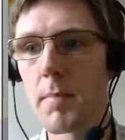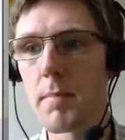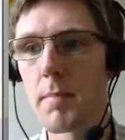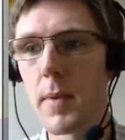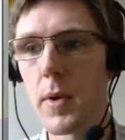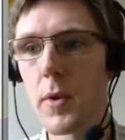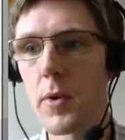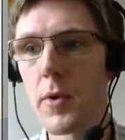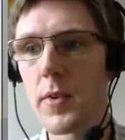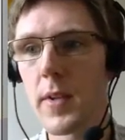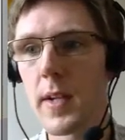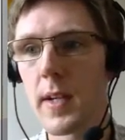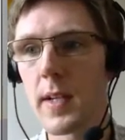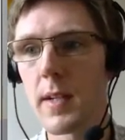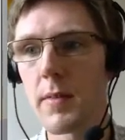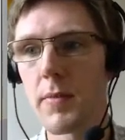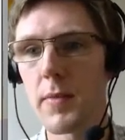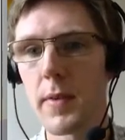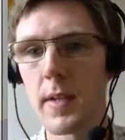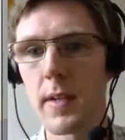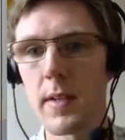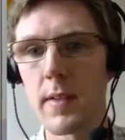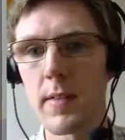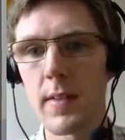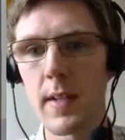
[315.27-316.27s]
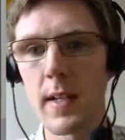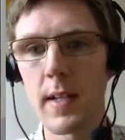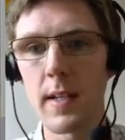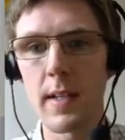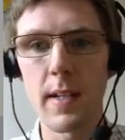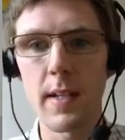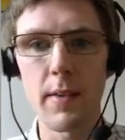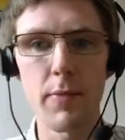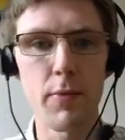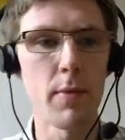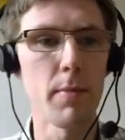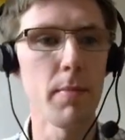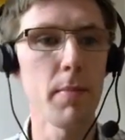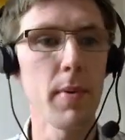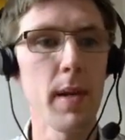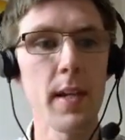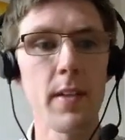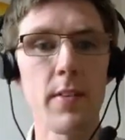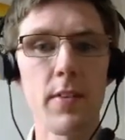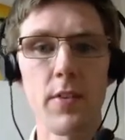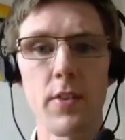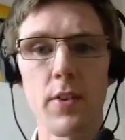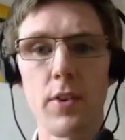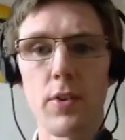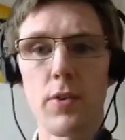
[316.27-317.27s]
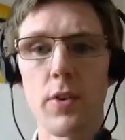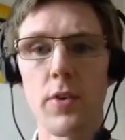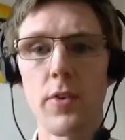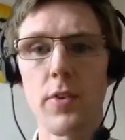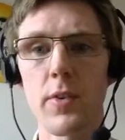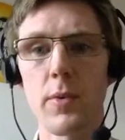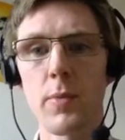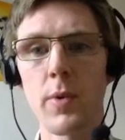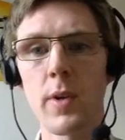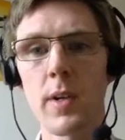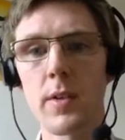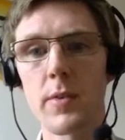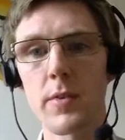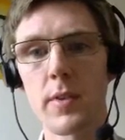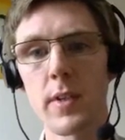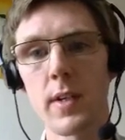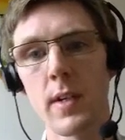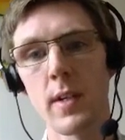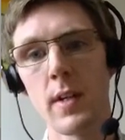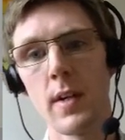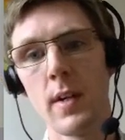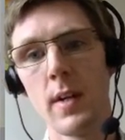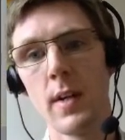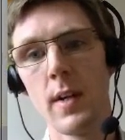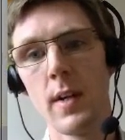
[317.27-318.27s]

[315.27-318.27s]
are most significant in different places across the world.